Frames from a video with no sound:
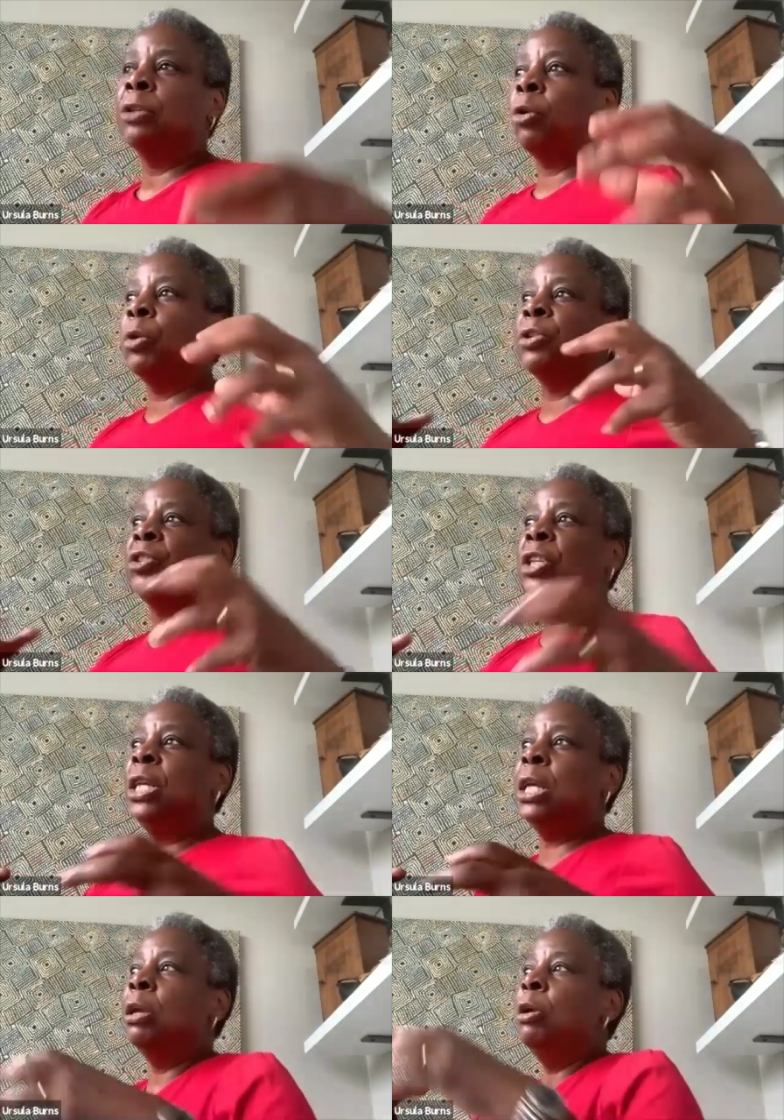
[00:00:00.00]
So we're
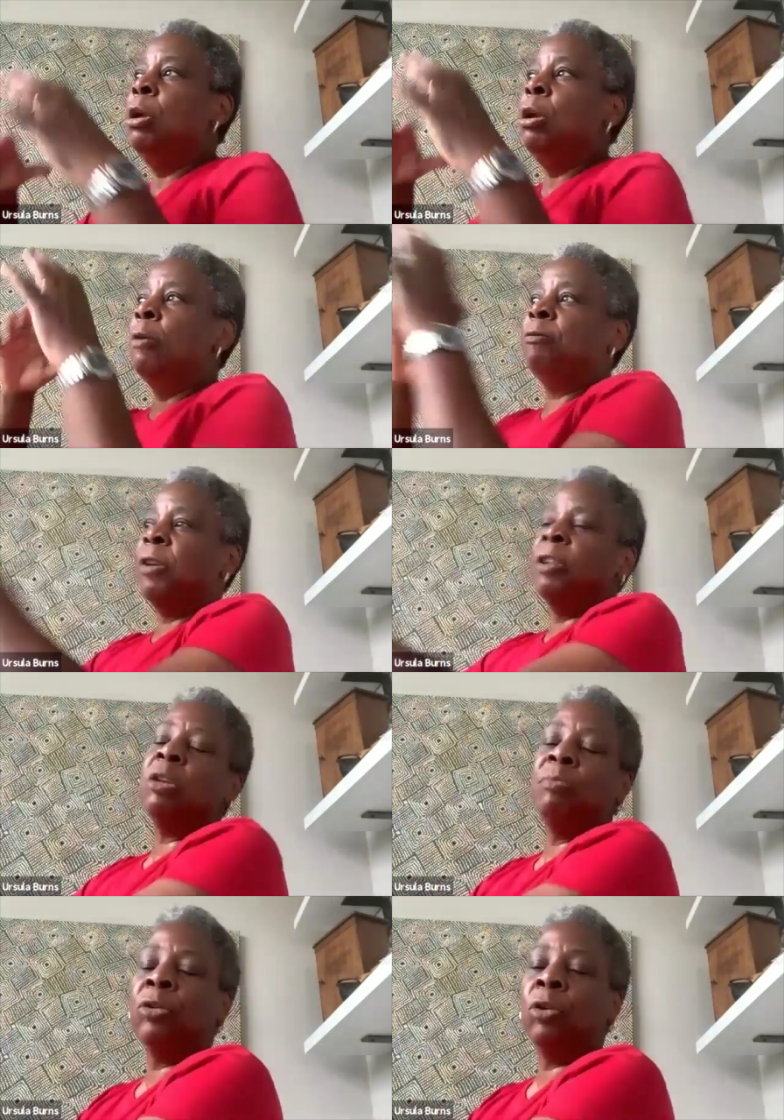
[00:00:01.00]
seeing
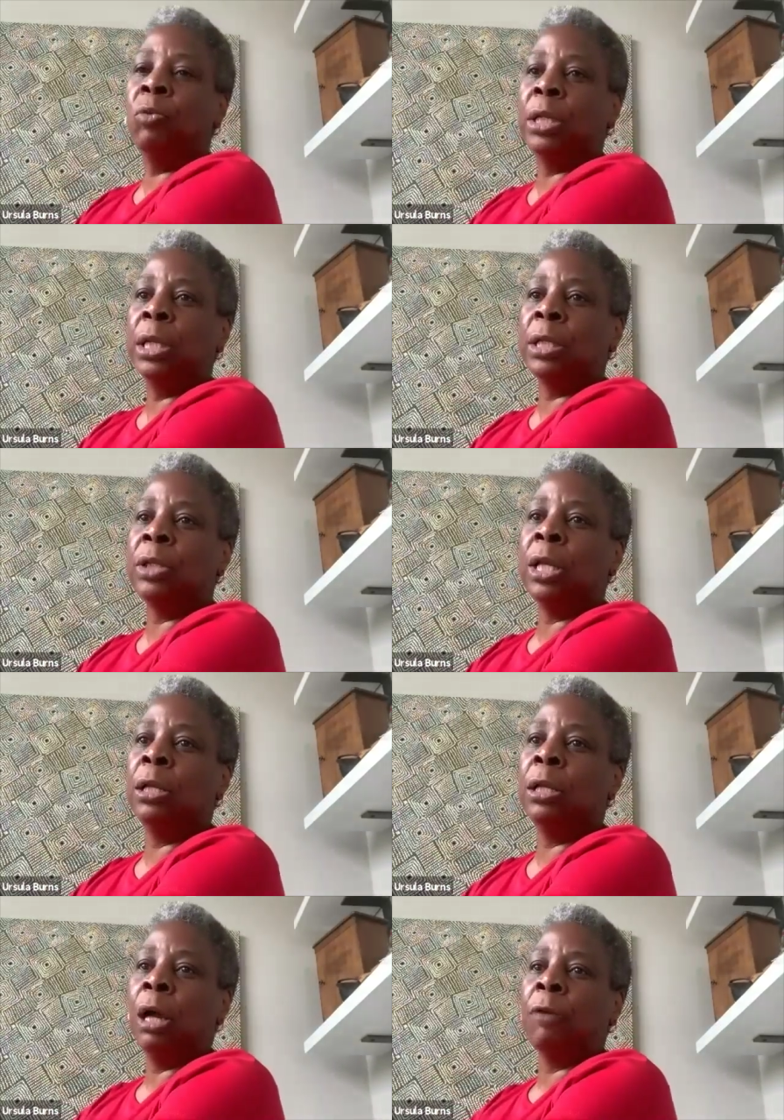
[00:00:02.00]
fundamental weakness
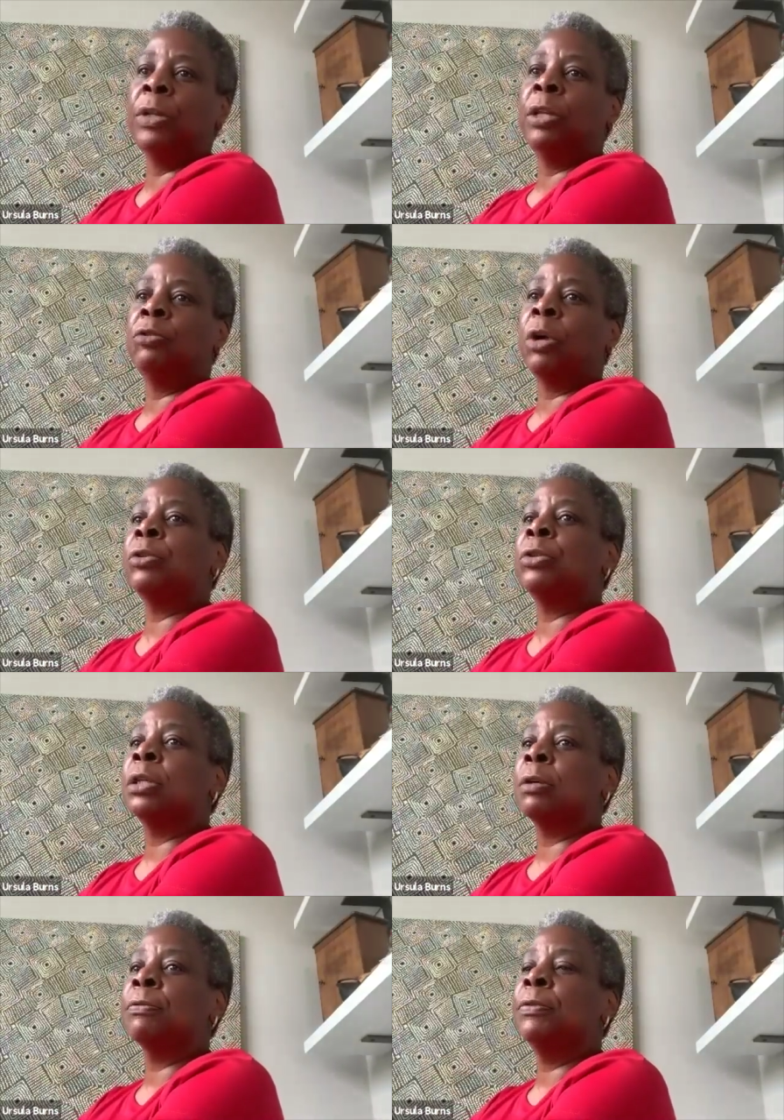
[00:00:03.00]
in the governing structures
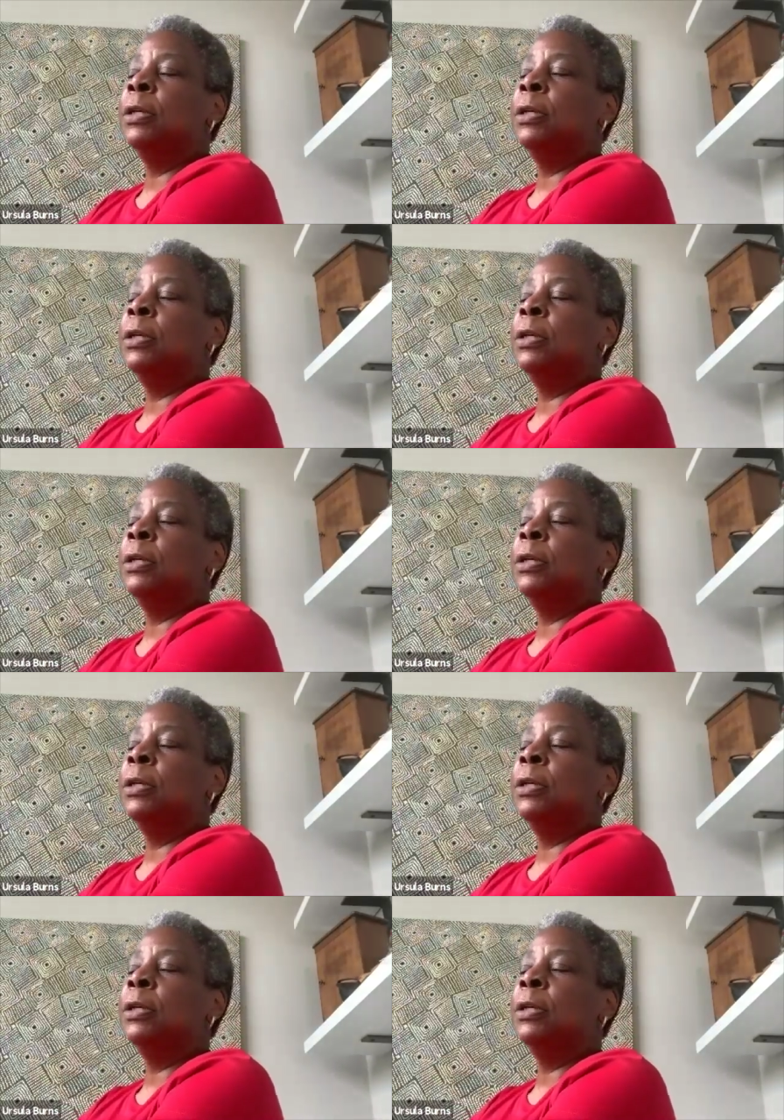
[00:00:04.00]
of